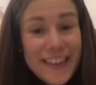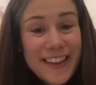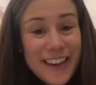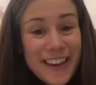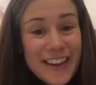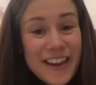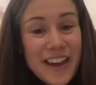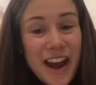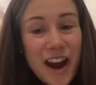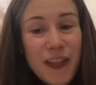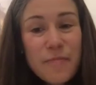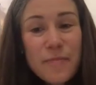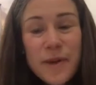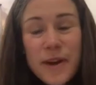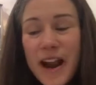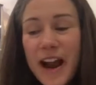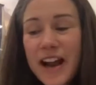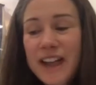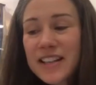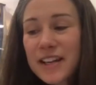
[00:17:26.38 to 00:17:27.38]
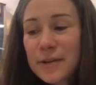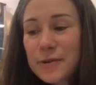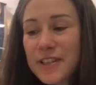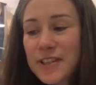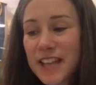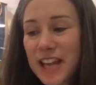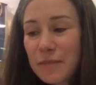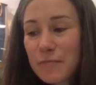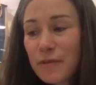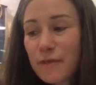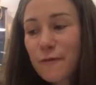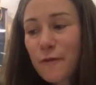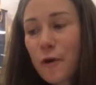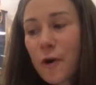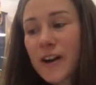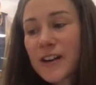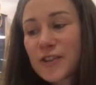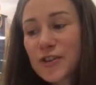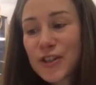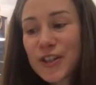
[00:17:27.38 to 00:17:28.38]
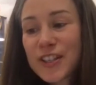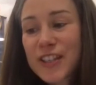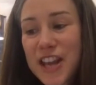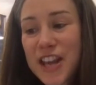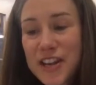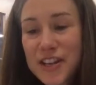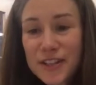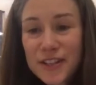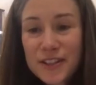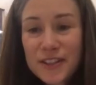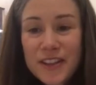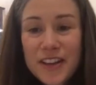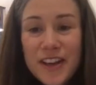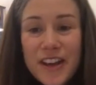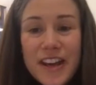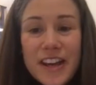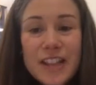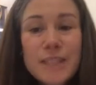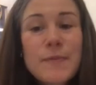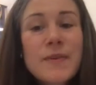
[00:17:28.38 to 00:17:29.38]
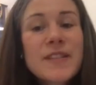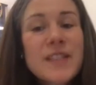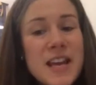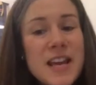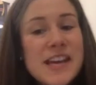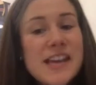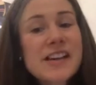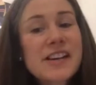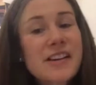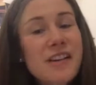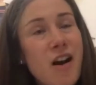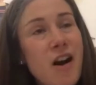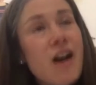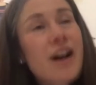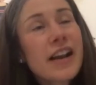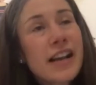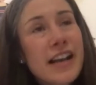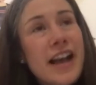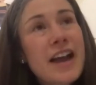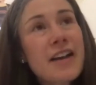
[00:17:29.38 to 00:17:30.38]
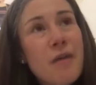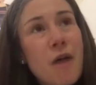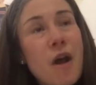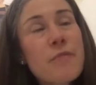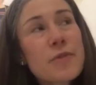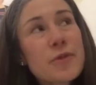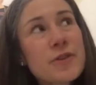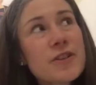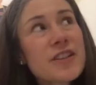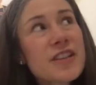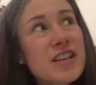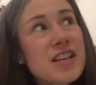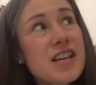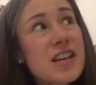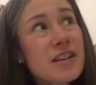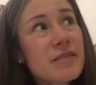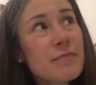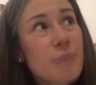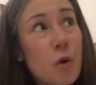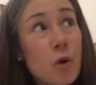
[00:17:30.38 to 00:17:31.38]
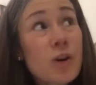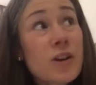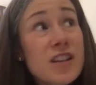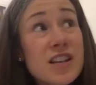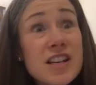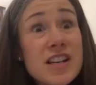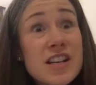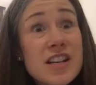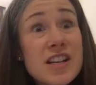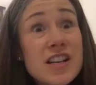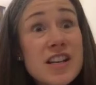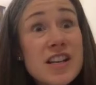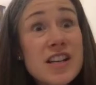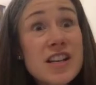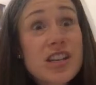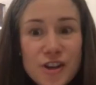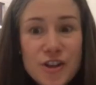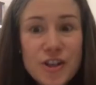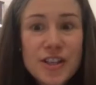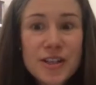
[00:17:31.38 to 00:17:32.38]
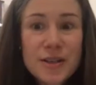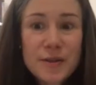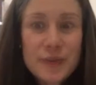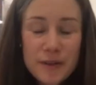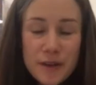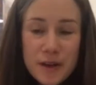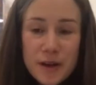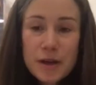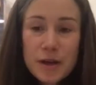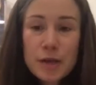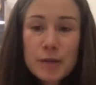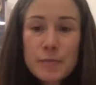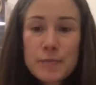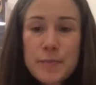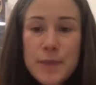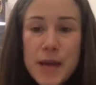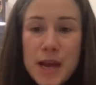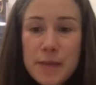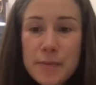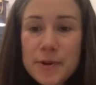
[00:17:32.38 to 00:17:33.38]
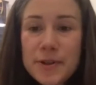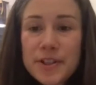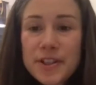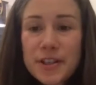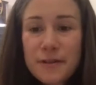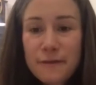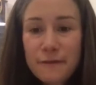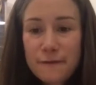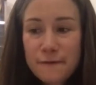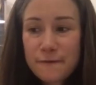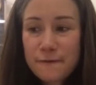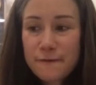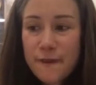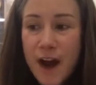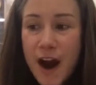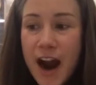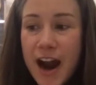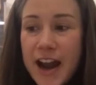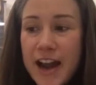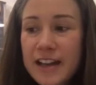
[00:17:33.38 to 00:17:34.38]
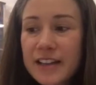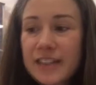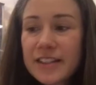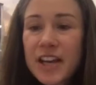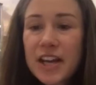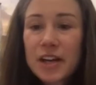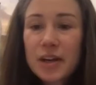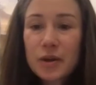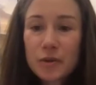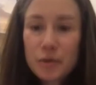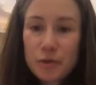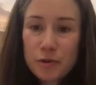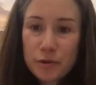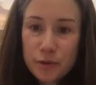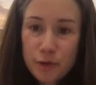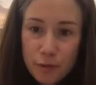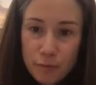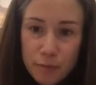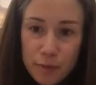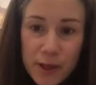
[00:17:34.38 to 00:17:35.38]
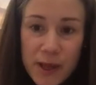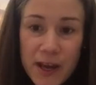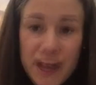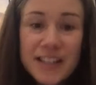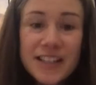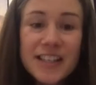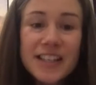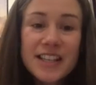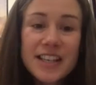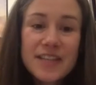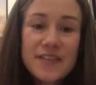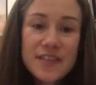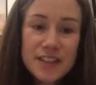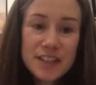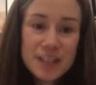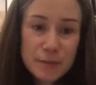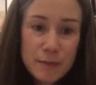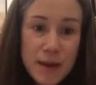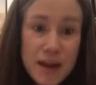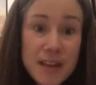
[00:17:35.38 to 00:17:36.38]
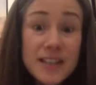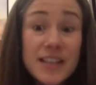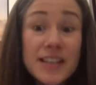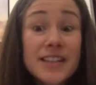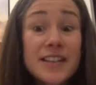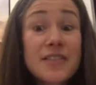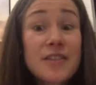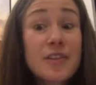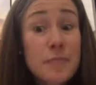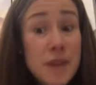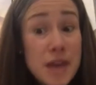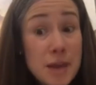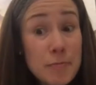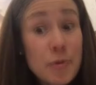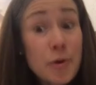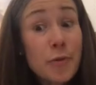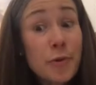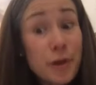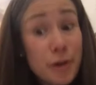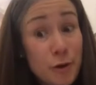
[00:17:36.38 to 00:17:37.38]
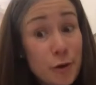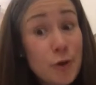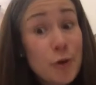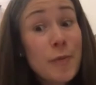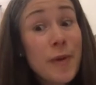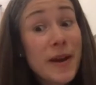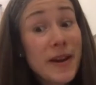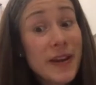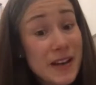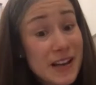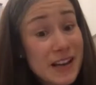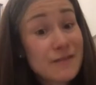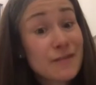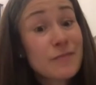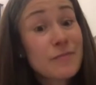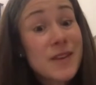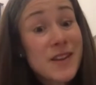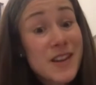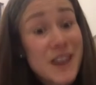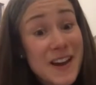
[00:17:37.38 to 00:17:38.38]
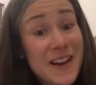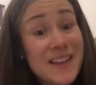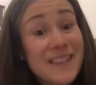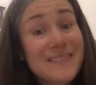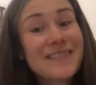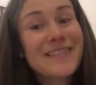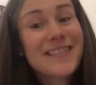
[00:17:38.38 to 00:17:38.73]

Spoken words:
but as I was saying before, it's been taking, again, almost more than a year to just be able to find like the places and the spaces and the people with whom I can even begin